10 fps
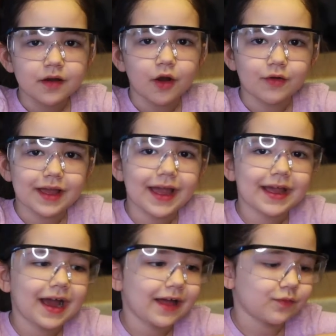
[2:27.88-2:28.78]

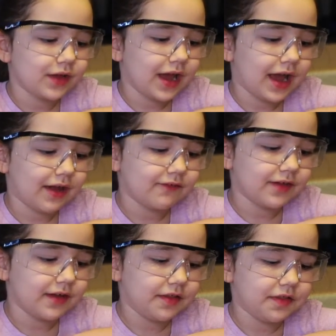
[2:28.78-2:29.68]
Okay guys, we have
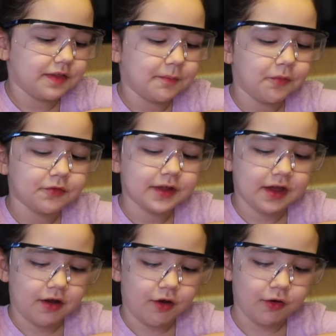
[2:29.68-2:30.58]
assembled
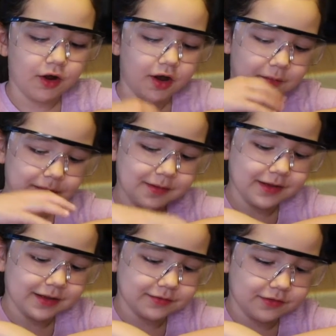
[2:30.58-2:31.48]
it all up.
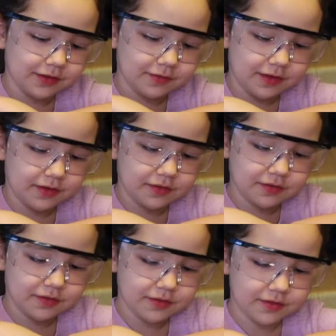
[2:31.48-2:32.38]
Look at
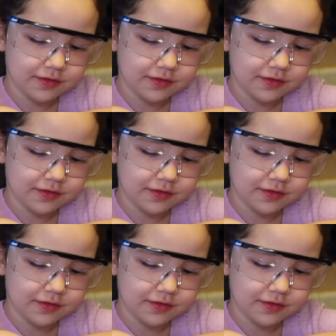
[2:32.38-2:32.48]
this.